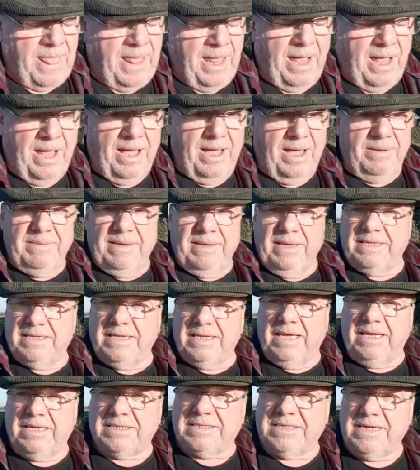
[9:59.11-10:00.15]

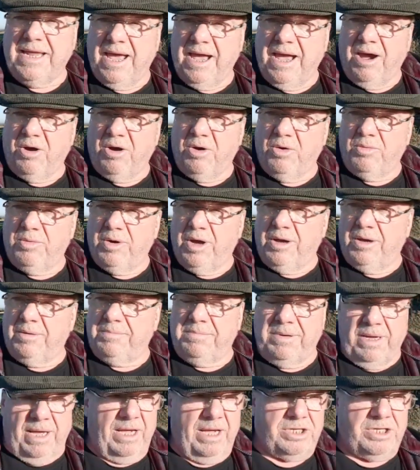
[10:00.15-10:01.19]
it's now
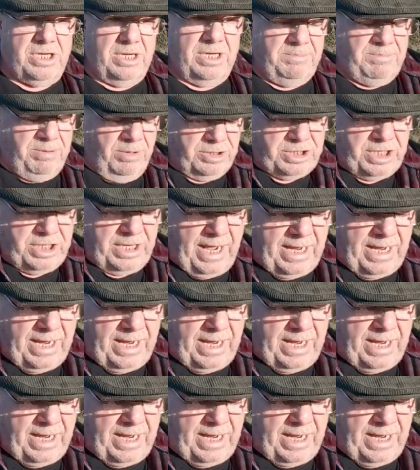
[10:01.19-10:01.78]
actually pushing